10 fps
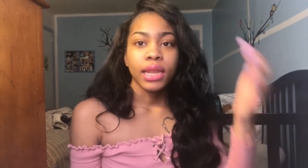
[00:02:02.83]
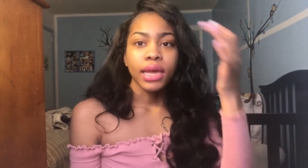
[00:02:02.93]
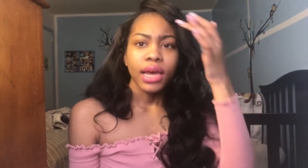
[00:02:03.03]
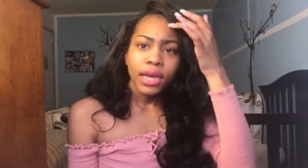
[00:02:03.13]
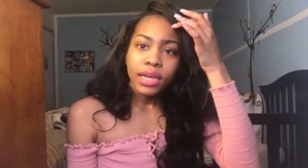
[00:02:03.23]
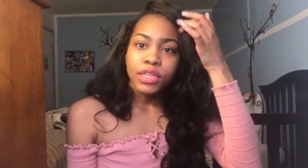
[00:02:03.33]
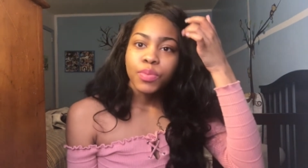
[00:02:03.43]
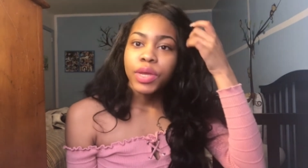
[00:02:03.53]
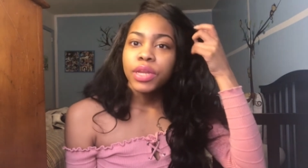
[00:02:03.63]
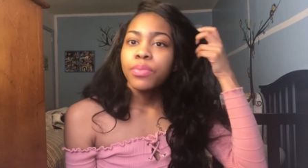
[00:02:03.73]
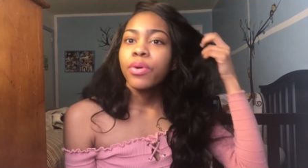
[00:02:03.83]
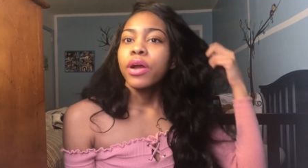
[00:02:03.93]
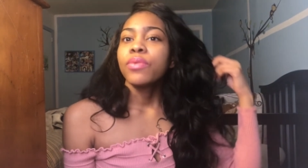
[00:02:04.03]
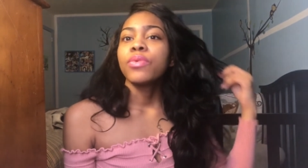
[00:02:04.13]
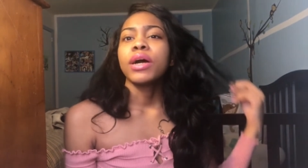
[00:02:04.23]
like I explained in
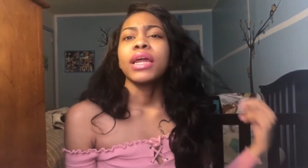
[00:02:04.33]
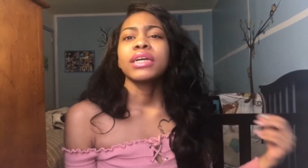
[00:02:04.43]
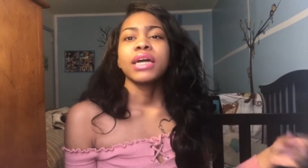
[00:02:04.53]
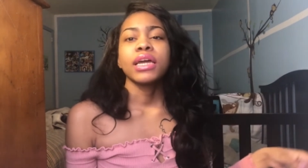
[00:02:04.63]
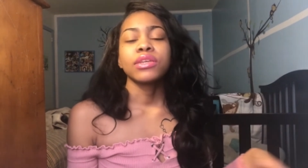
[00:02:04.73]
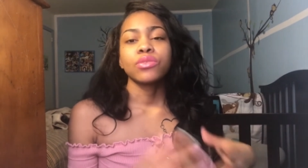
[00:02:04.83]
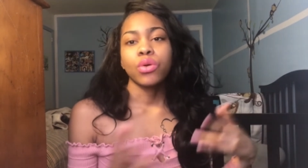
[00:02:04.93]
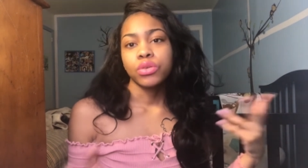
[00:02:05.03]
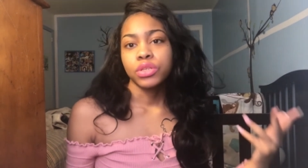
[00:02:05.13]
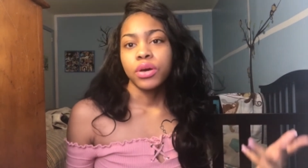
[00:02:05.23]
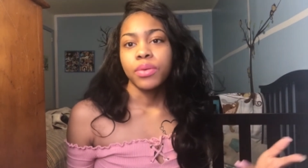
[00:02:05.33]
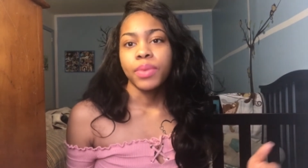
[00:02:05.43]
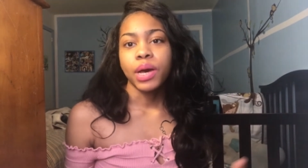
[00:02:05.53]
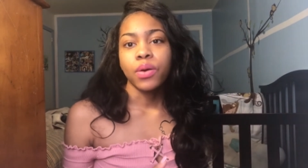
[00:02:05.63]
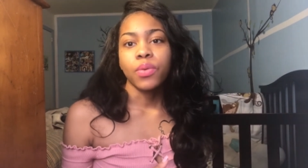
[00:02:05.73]
part 1, I kind of told y'all
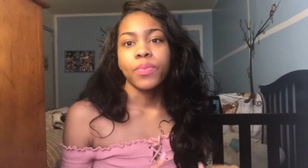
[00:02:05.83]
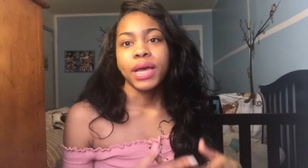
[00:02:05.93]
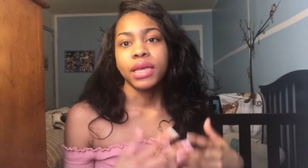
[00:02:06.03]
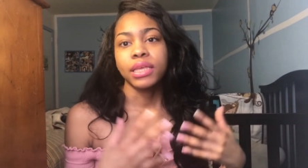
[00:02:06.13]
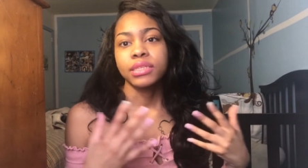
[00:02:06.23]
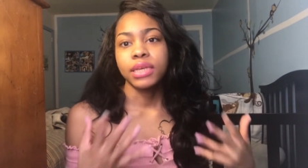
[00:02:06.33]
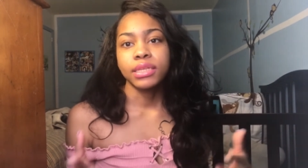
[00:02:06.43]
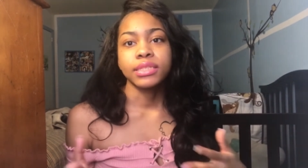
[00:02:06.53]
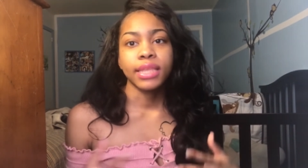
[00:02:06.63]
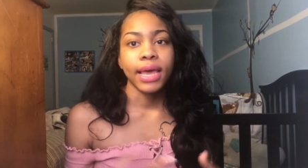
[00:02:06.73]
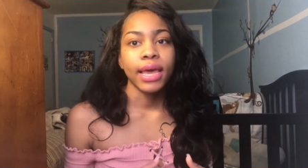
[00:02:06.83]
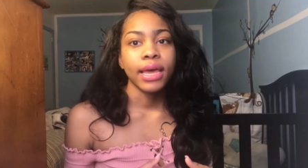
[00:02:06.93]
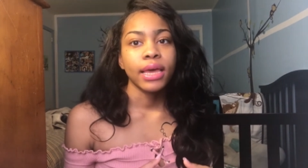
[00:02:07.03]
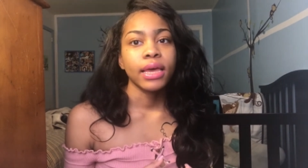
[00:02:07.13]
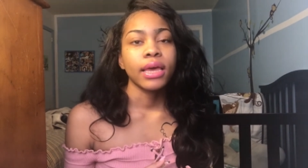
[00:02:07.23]
about my son's
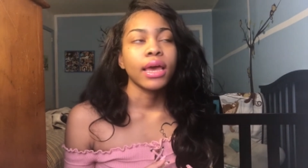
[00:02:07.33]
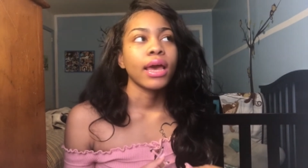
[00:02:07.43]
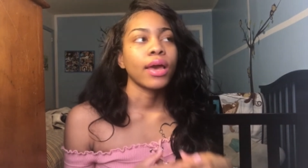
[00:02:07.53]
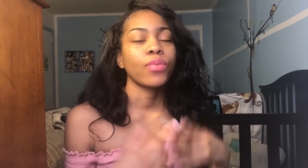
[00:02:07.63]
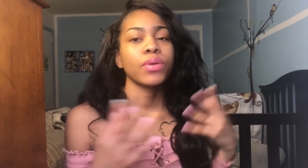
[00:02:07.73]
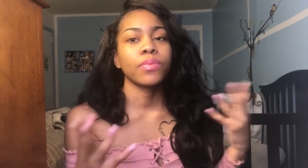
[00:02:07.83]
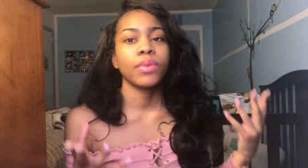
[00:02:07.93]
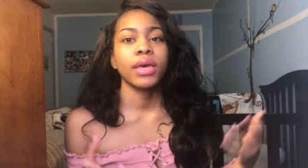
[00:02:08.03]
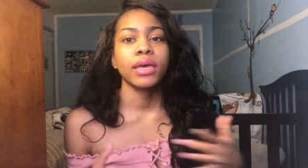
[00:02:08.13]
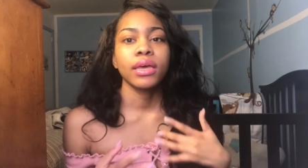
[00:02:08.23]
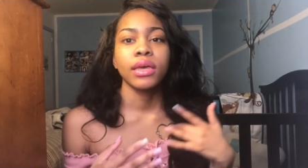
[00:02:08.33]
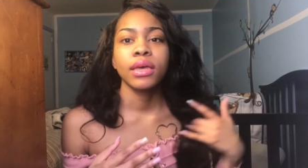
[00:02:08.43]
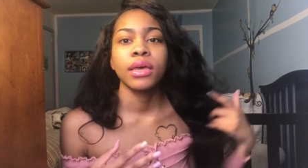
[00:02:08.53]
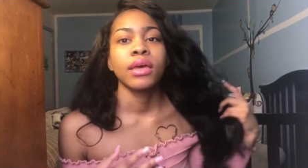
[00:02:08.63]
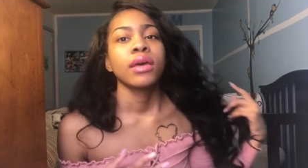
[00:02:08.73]
dad, how we met,
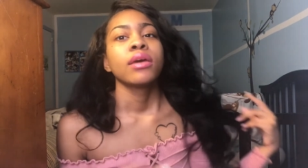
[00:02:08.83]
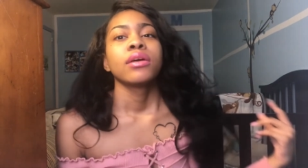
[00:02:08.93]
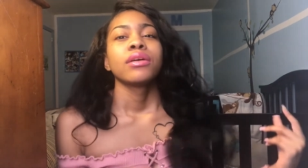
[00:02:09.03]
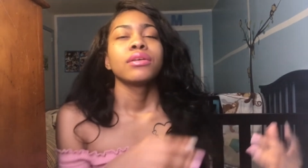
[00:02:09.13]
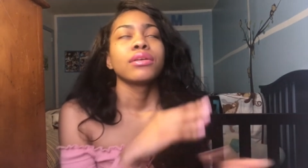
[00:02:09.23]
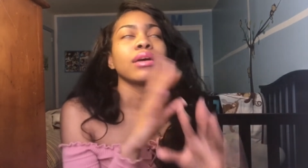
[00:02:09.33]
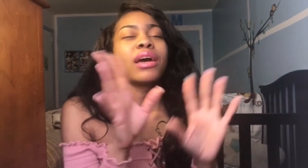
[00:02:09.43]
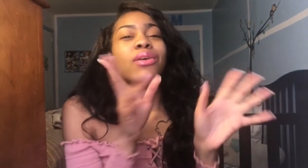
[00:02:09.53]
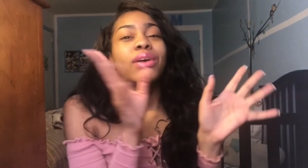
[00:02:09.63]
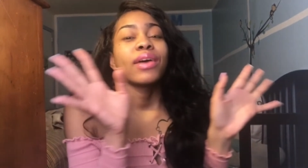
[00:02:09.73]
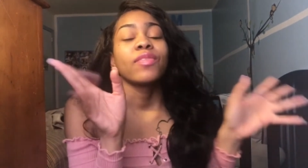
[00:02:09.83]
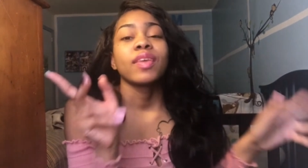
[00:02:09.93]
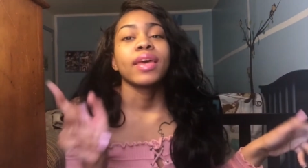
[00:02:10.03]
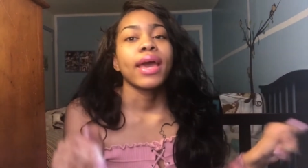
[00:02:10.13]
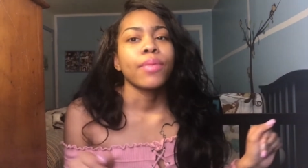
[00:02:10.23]
how
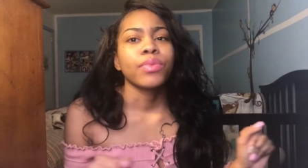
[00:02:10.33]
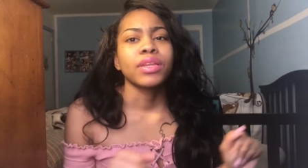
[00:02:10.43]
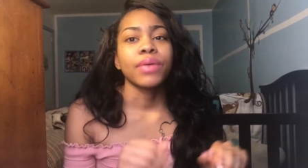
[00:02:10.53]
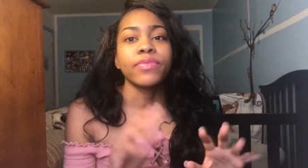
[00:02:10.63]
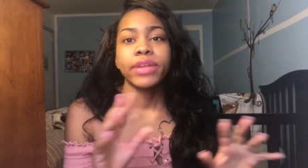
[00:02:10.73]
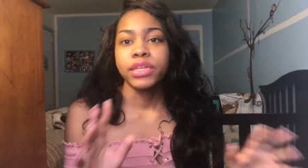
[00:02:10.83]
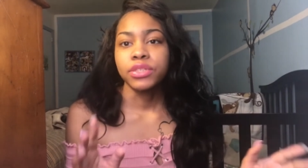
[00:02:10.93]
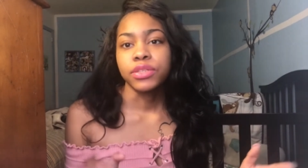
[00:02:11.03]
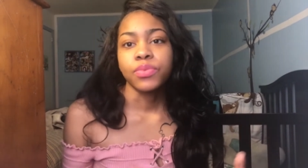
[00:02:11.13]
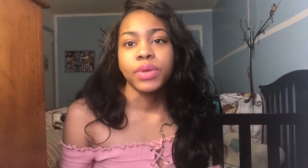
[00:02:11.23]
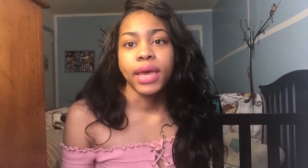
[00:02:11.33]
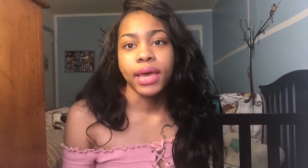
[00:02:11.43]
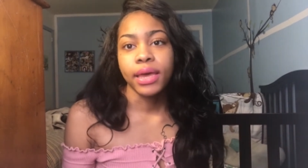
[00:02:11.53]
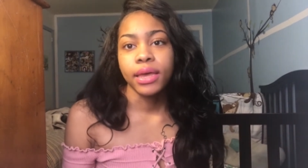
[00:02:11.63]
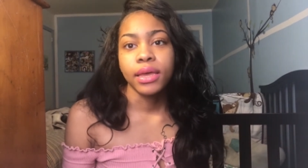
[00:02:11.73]
everything happened, type of relationship we
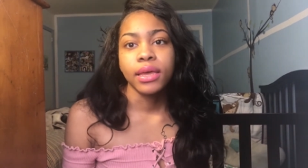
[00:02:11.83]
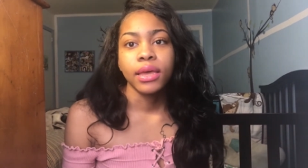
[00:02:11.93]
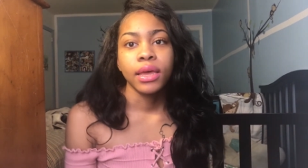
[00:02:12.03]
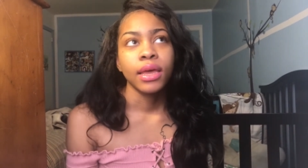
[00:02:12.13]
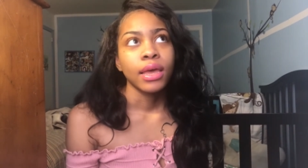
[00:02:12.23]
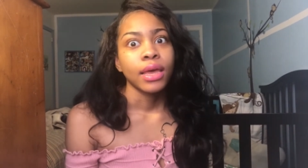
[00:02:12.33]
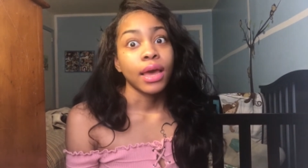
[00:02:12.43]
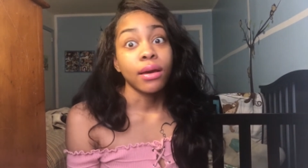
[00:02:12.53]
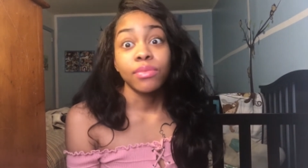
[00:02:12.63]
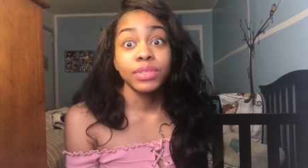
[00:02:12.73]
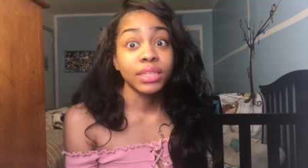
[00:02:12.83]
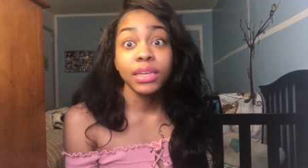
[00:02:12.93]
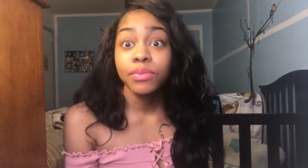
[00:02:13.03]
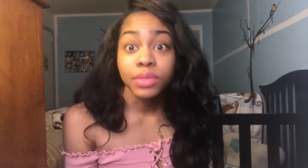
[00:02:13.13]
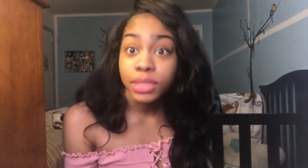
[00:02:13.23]
had, how I was
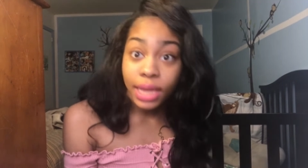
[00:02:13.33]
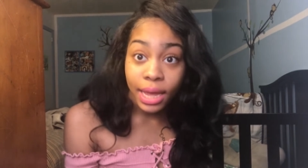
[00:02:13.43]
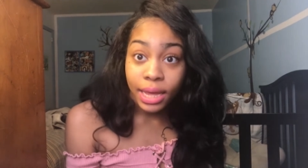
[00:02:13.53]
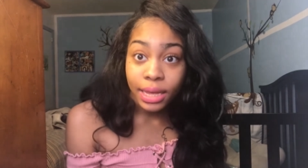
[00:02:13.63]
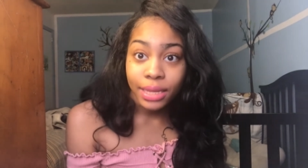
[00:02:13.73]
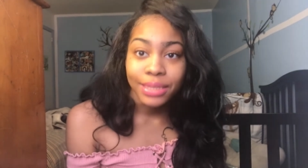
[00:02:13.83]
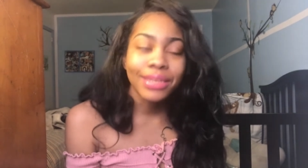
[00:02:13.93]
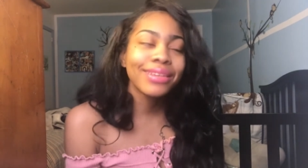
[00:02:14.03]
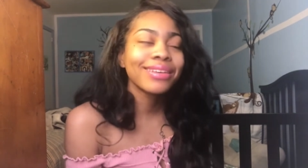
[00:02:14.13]
stigmatized,